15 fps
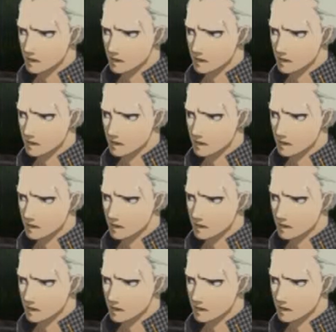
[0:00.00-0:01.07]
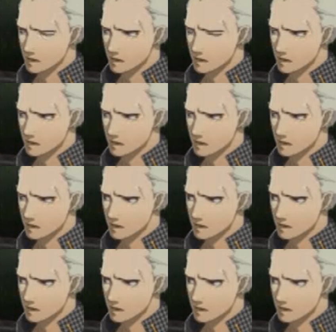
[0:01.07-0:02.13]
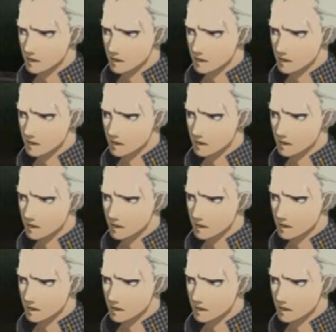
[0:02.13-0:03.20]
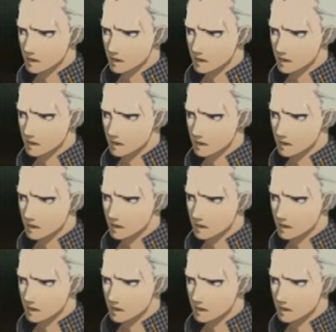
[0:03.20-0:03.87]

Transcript: No one is speaking in this clip.